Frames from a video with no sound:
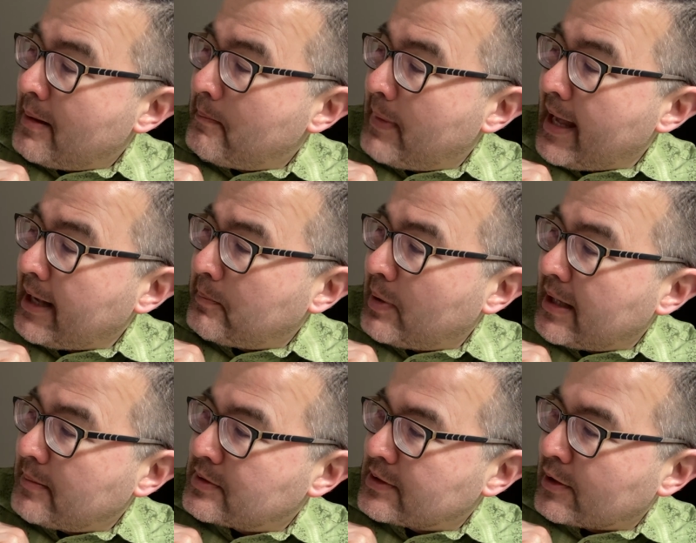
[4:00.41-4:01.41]

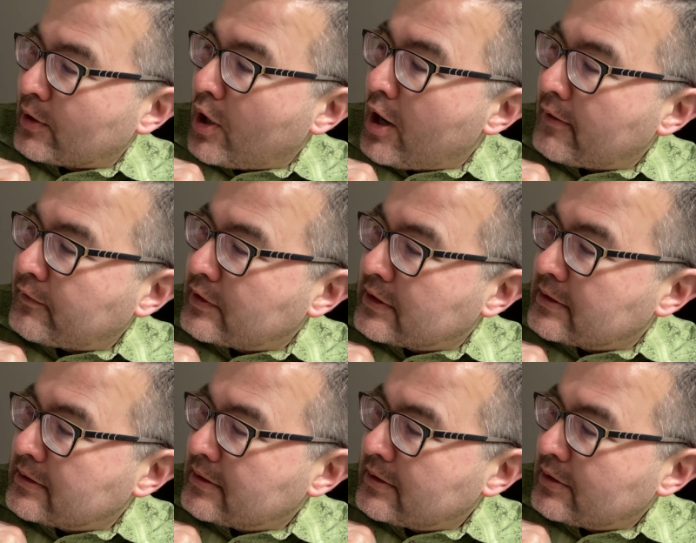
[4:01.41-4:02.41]
Bagpipes are
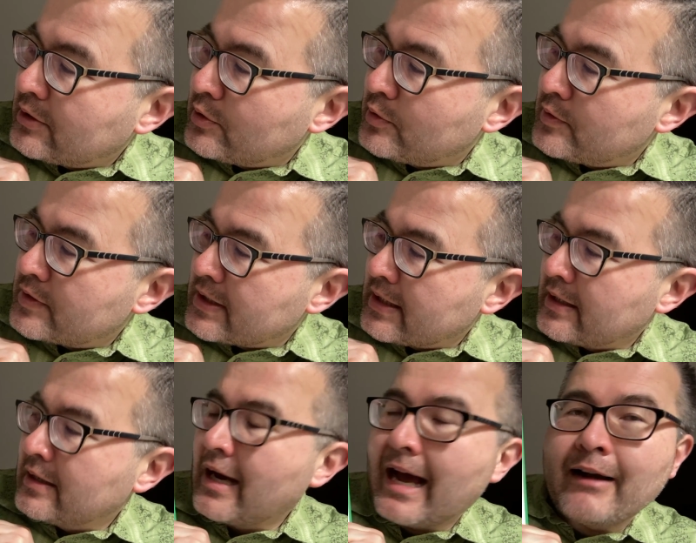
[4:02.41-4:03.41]
often used
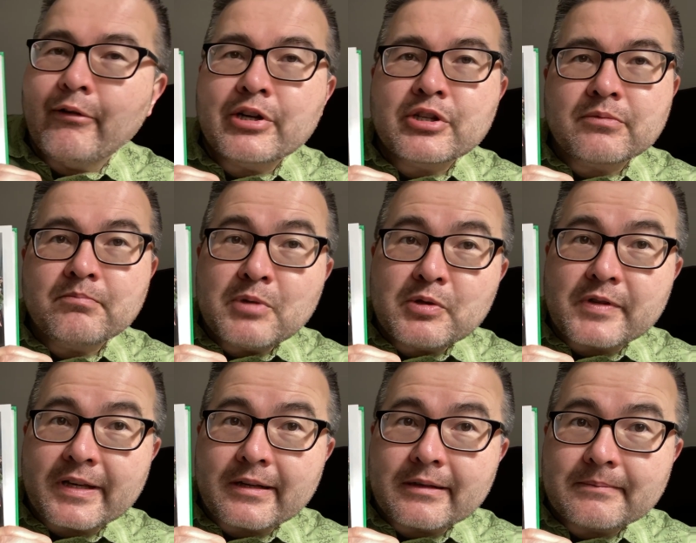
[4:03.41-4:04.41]
in Irish
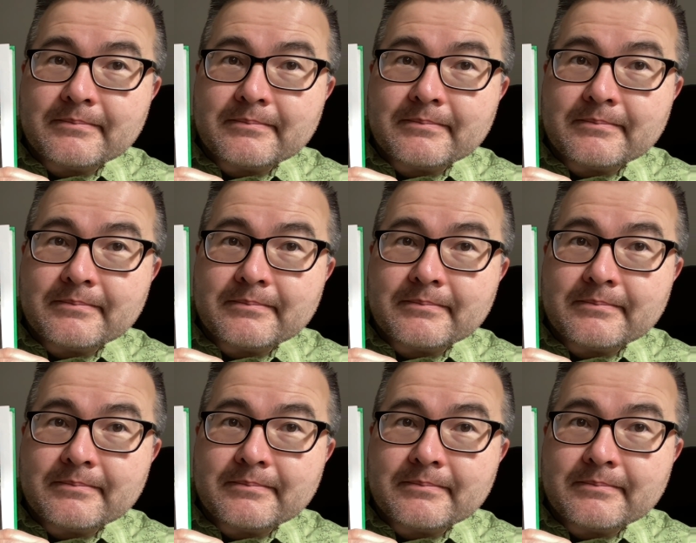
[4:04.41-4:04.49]
music.